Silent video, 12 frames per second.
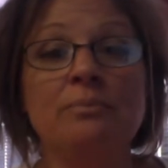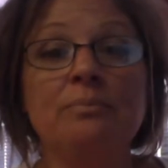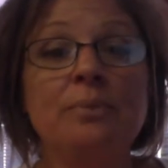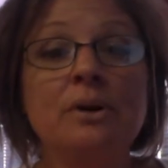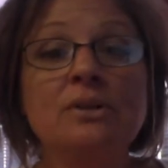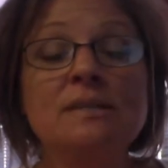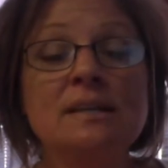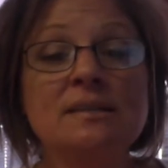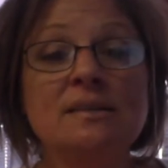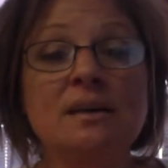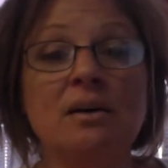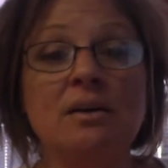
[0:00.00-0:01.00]

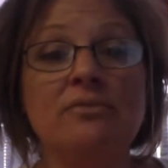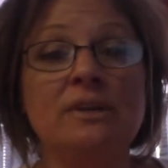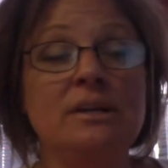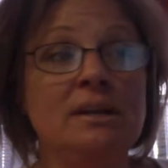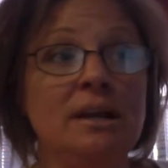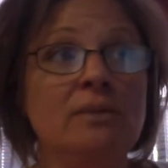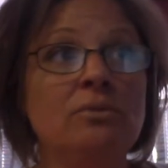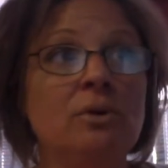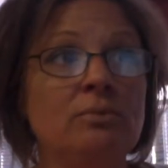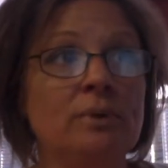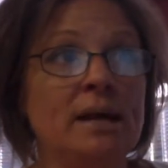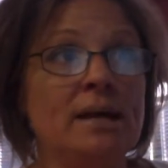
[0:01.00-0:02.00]
persons of the
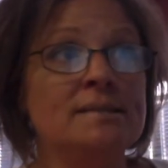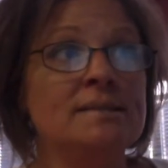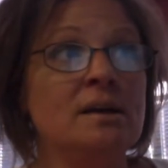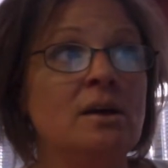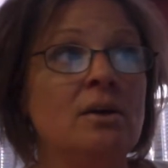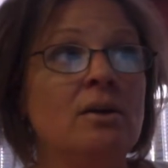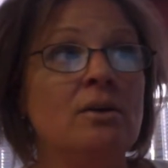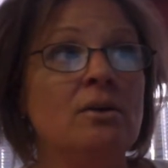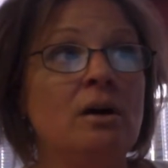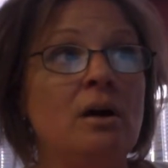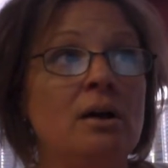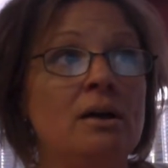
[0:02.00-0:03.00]
Negro race
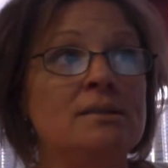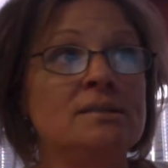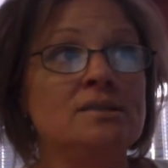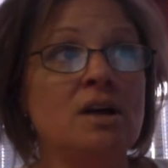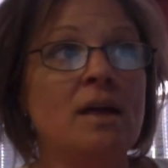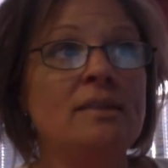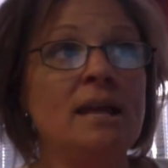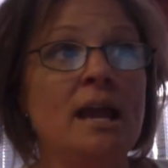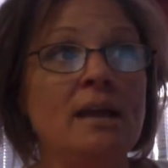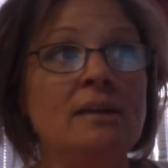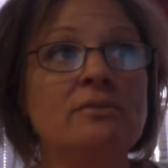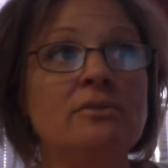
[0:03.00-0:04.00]
sought the
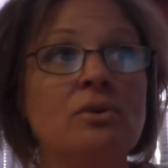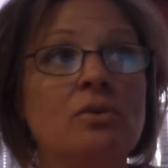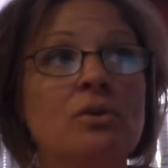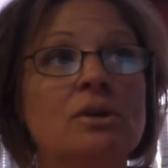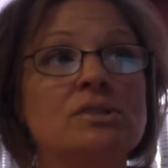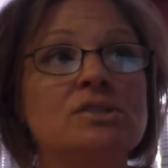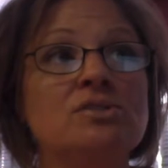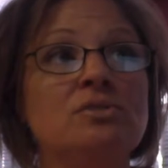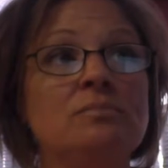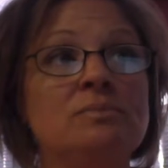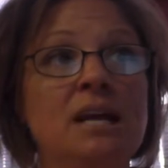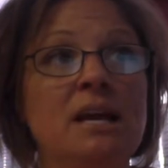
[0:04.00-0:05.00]
aid of the courts to
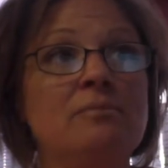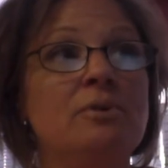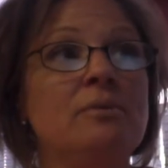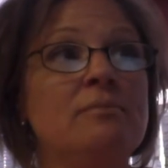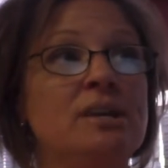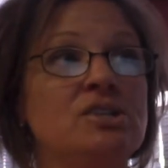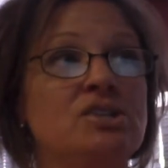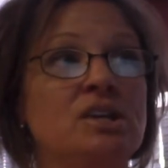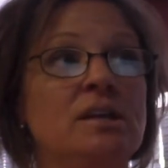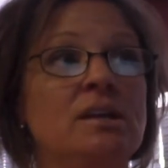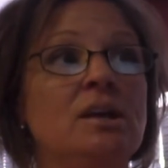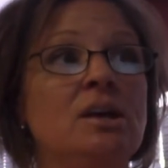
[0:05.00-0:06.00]
obtain
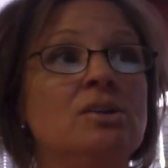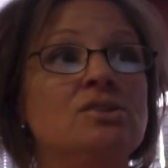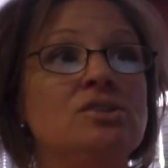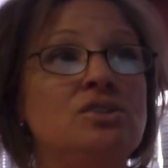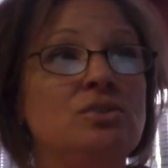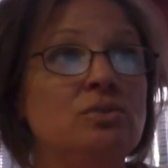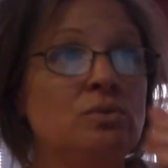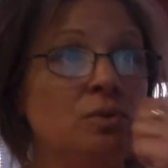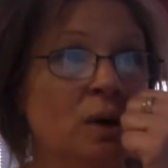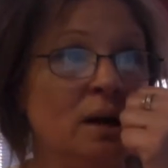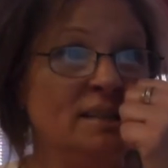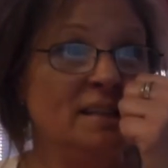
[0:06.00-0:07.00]
permission
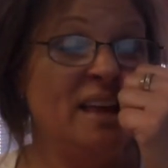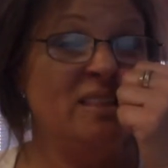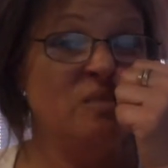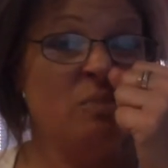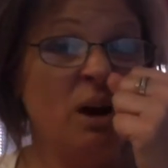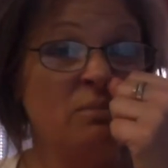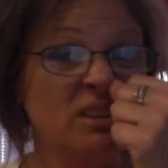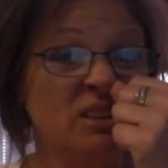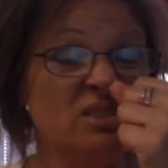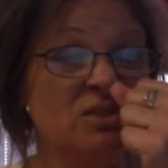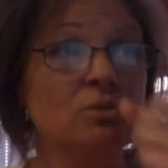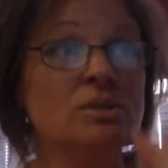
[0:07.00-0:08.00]
to attend the public
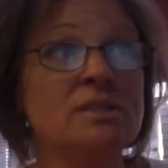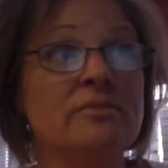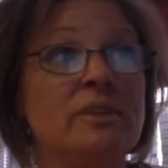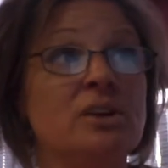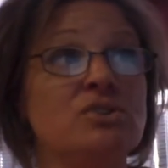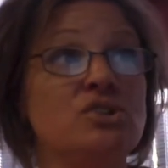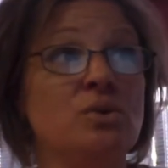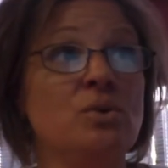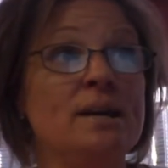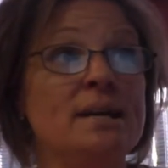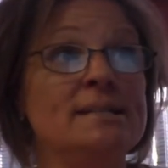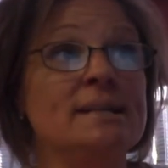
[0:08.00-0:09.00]
schools of their
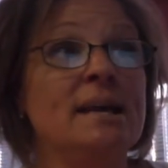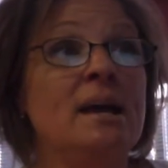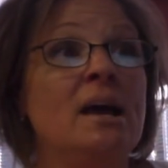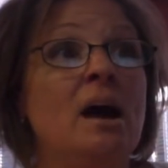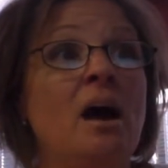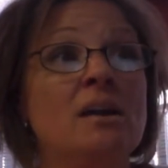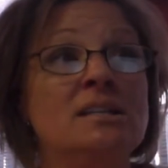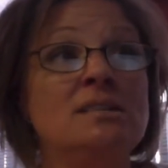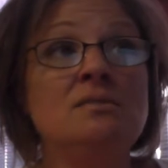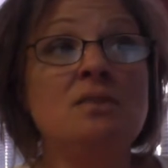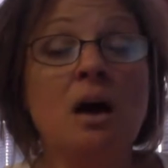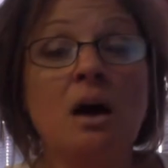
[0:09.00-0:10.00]
choice on a
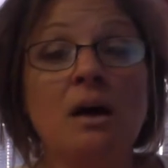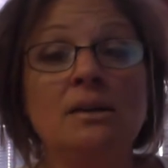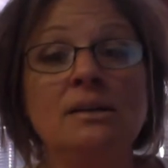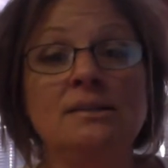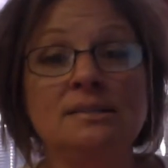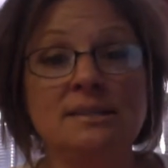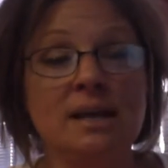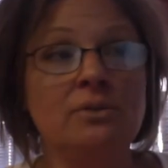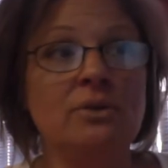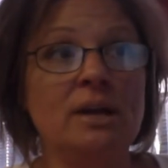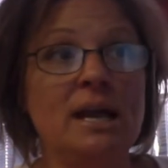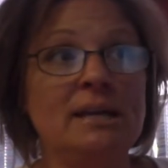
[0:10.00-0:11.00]

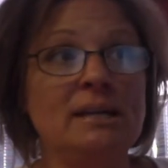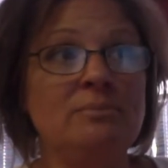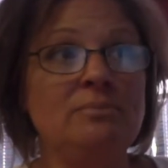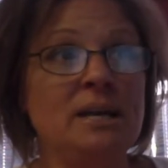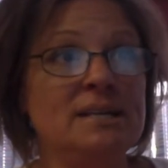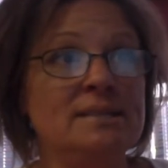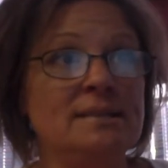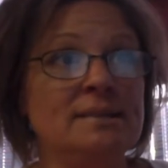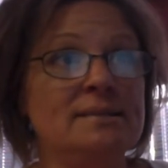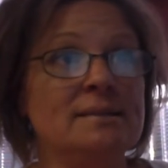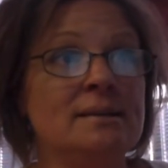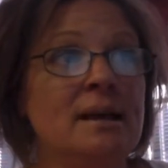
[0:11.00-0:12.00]
non-segregated basis.